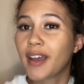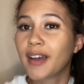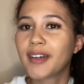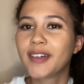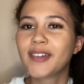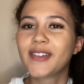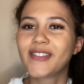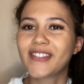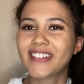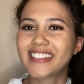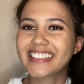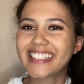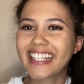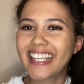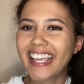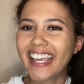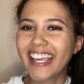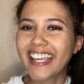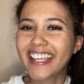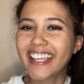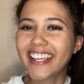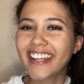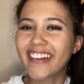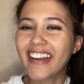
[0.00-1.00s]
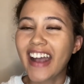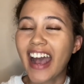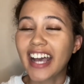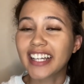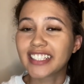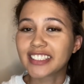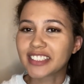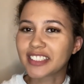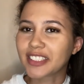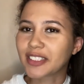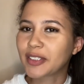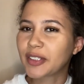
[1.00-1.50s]
Once I get here, I
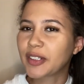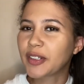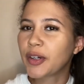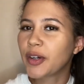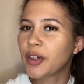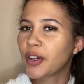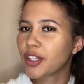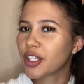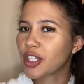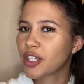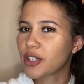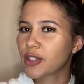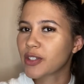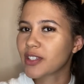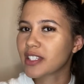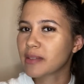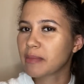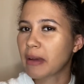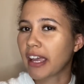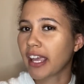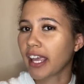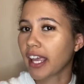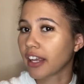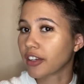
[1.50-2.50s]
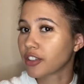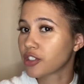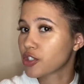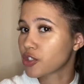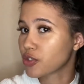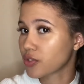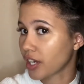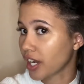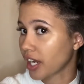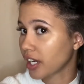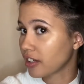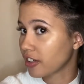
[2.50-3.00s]
do use my hair
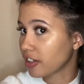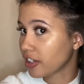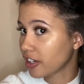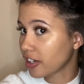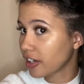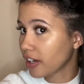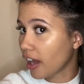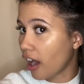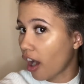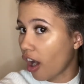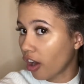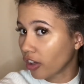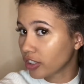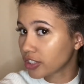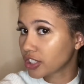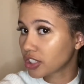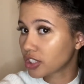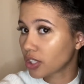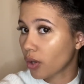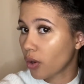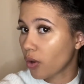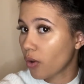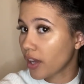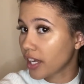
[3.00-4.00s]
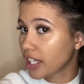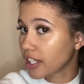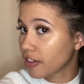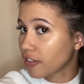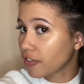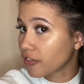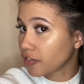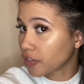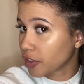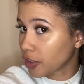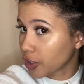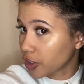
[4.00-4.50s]
straightener also in a
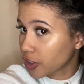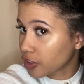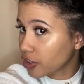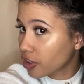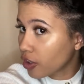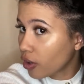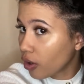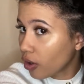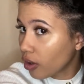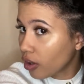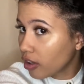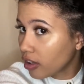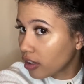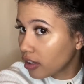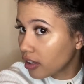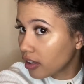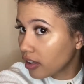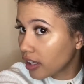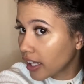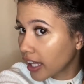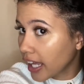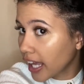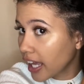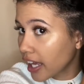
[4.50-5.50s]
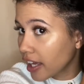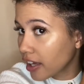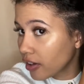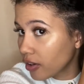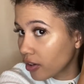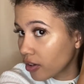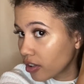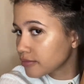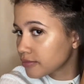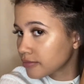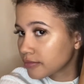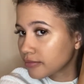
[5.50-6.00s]
vertical
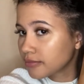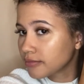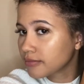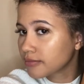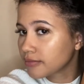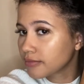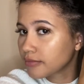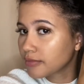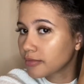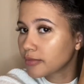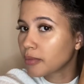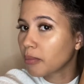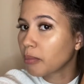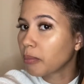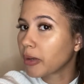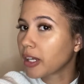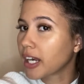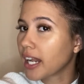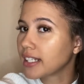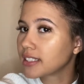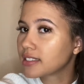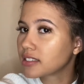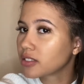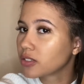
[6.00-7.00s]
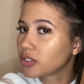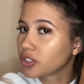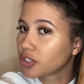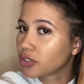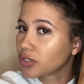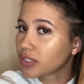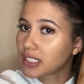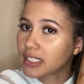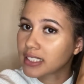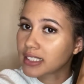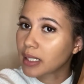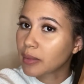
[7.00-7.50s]
angle, but I still
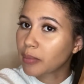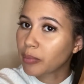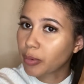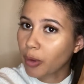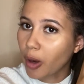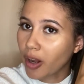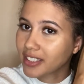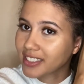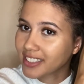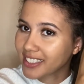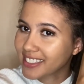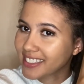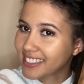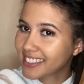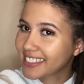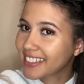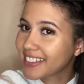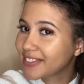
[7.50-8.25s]
do the same process.